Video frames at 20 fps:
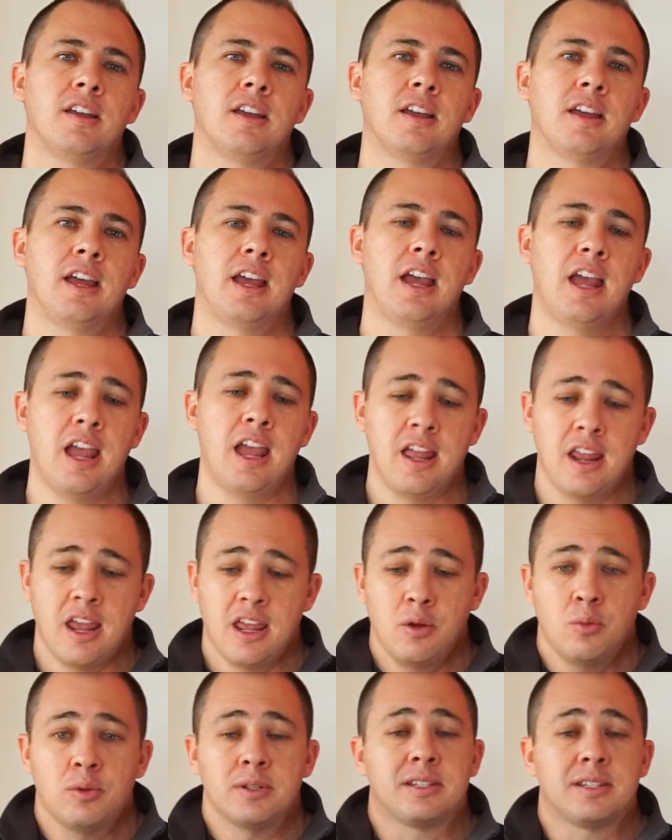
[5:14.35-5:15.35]
And
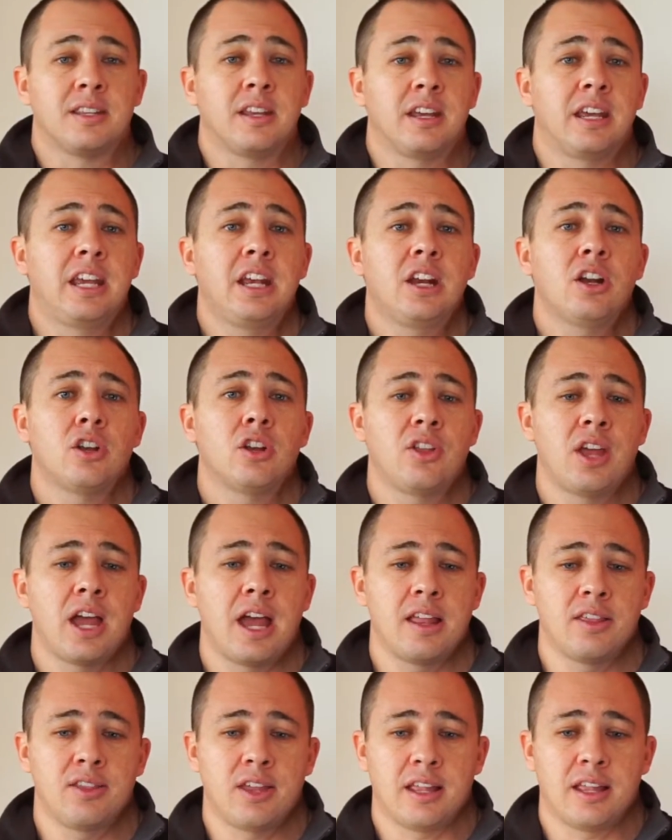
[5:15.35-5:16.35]
it was here
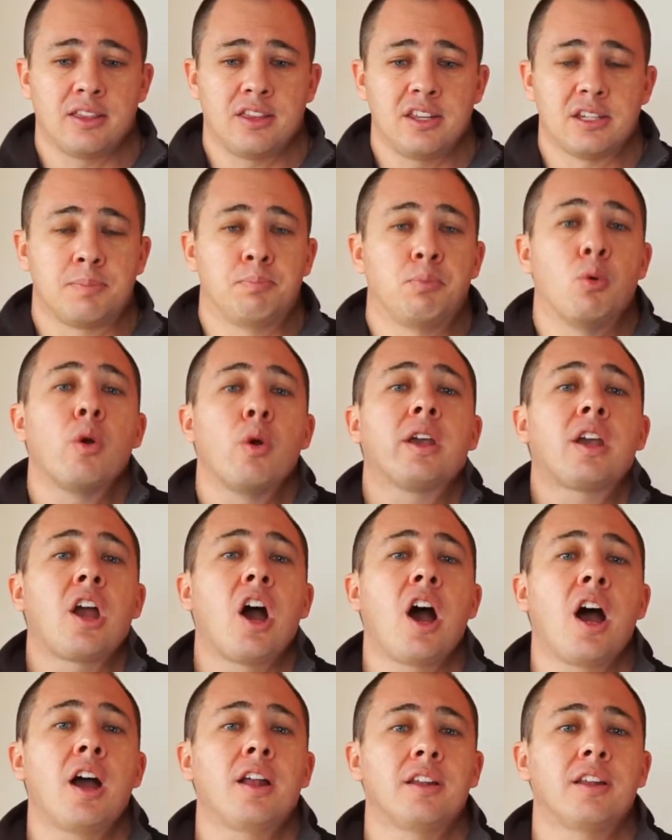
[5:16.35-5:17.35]
that this
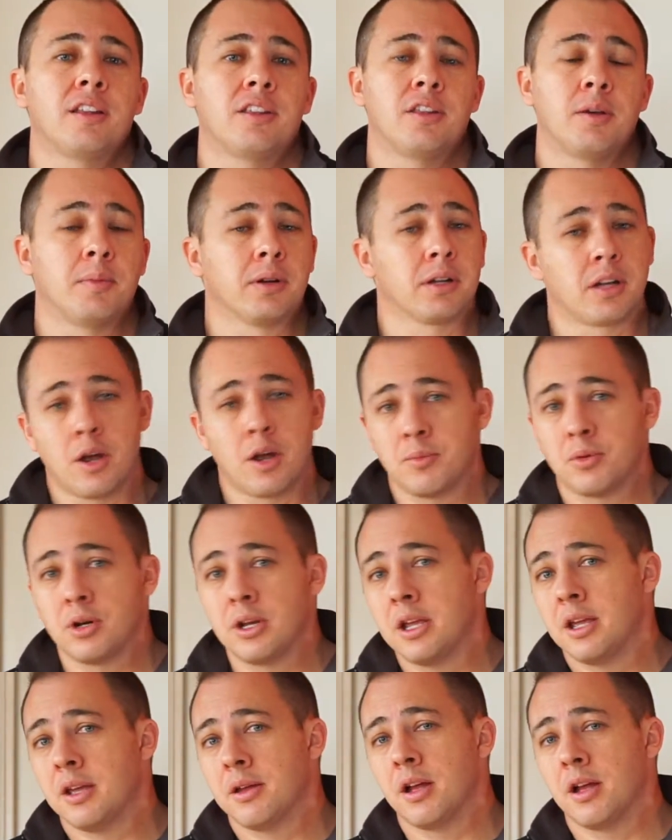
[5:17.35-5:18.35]
boycott, the
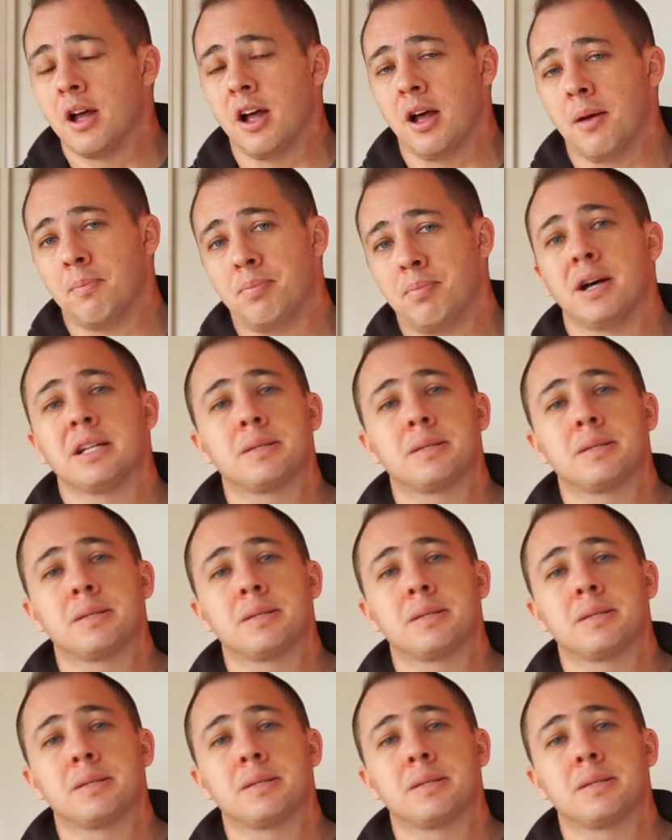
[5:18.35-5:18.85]
Montgomery bus